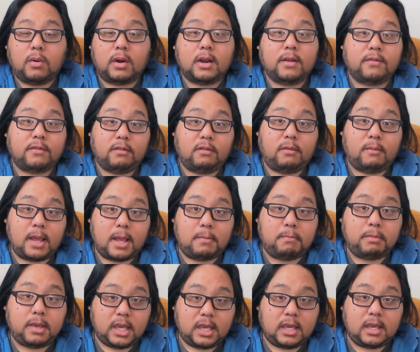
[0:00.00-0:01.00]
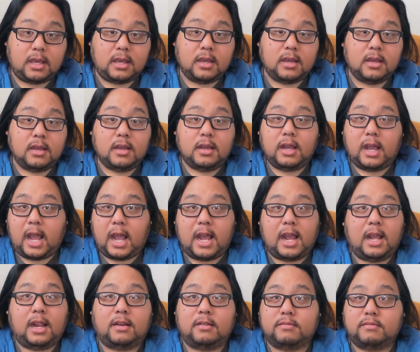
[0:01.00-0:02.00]
whatever it may be.
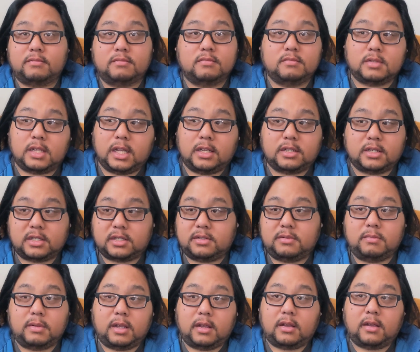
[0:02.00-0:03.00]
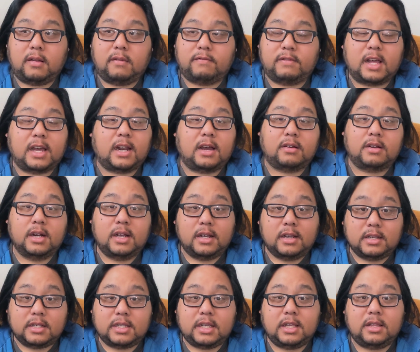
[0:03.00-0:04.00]
And they just flat out
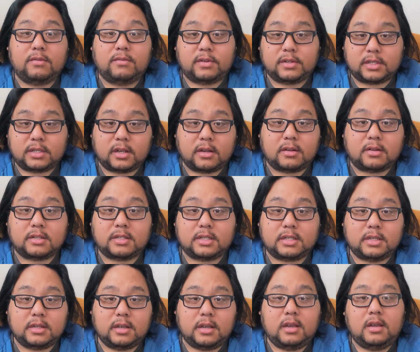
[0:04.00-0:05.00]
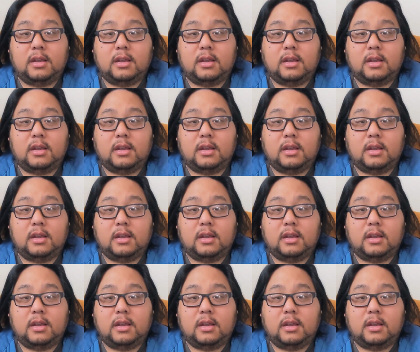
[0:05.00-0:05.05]
see the results.